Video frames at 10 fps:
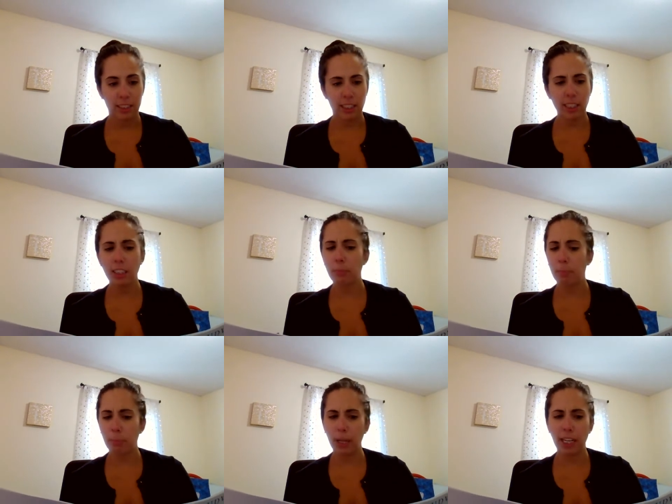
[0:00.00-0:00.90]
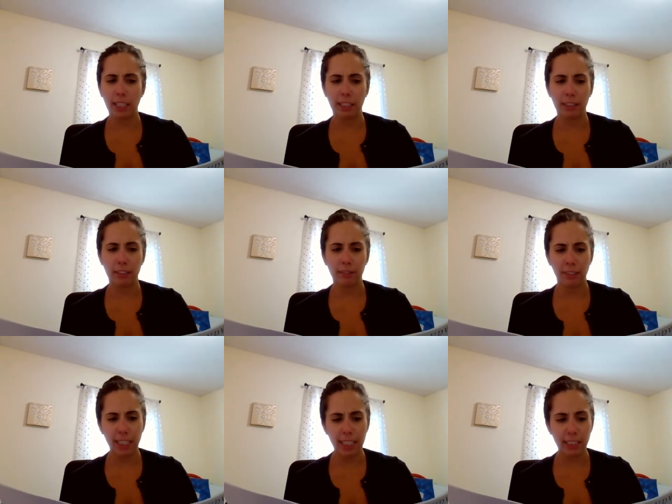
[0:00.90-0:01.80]
You're Brian,
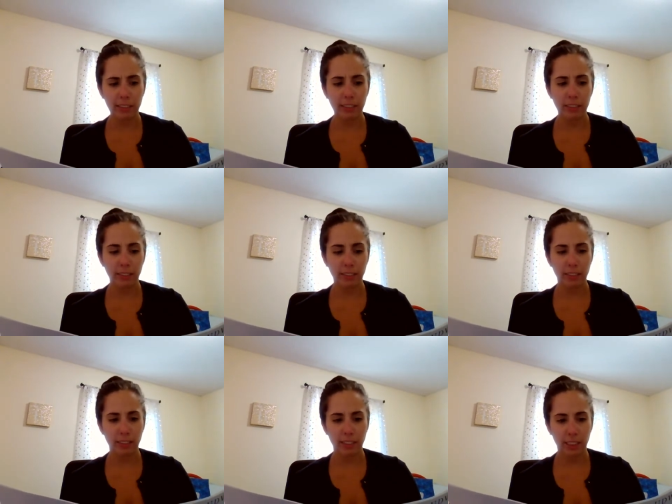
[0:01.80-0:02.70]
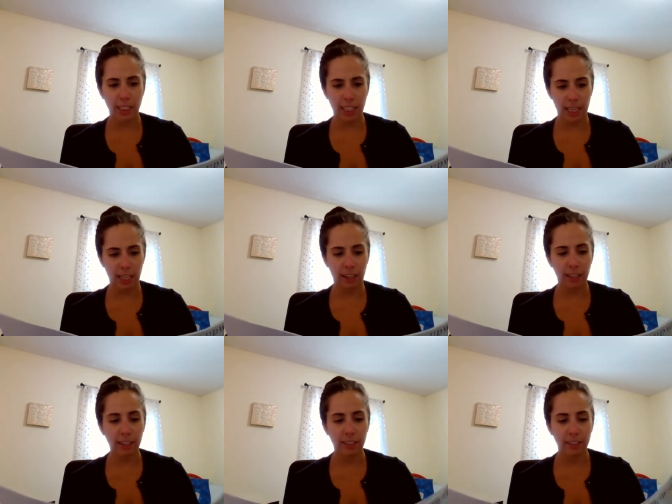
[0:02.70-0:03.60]
right?
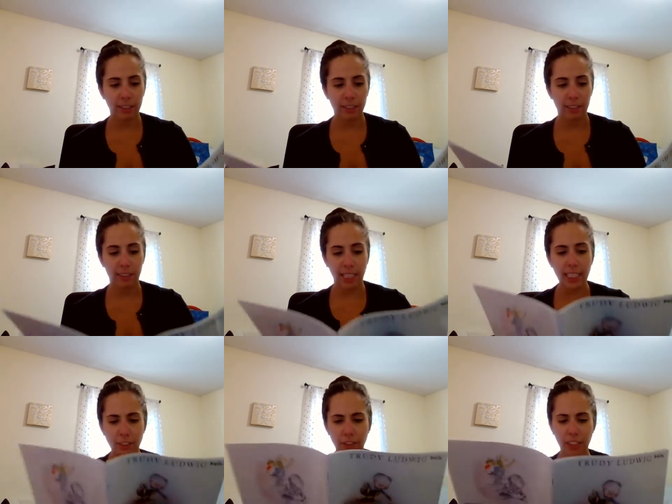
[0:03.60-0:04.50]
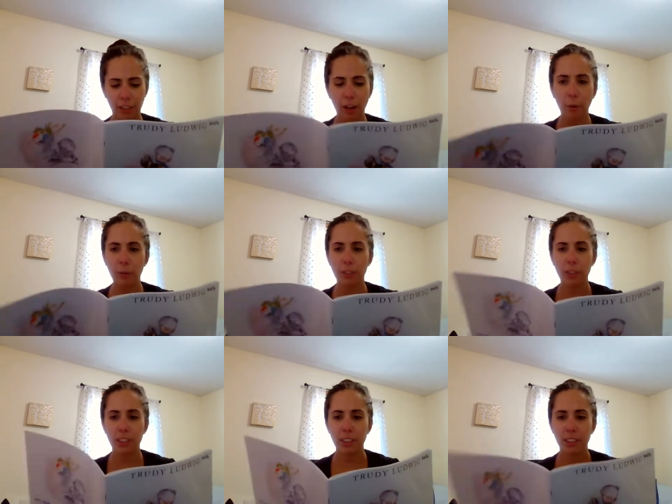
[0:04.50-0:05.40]
Yeah. Thanks for the note.